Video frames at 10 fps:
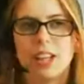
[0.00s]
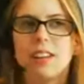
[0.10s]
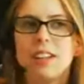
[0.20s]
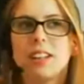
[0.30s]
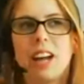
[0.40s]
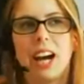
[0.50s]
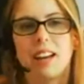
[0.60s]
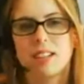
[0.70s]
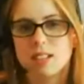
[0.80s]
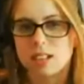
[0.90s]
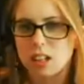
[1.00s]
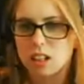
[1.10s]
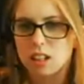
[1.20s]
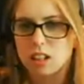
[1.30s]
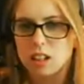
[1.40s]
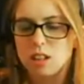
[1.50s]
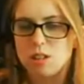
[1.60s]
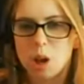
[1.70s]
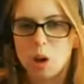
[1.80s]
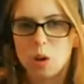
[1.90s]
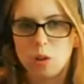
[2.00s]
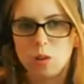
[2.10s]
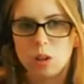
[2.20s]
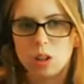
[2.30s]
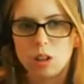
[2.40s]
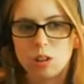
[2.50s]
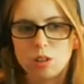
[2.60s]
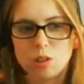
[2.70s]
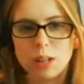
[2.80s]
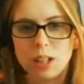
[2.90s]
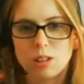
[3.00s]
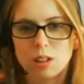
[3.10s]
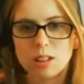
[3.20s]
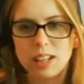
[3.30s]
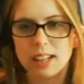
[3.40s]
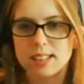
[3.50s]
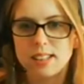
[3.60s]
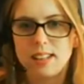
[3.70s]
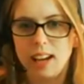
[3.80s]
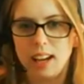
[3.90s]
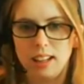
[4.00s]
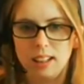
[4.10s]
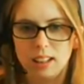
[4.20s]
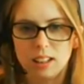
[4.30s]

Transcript: That's like the last zone to enter the next day.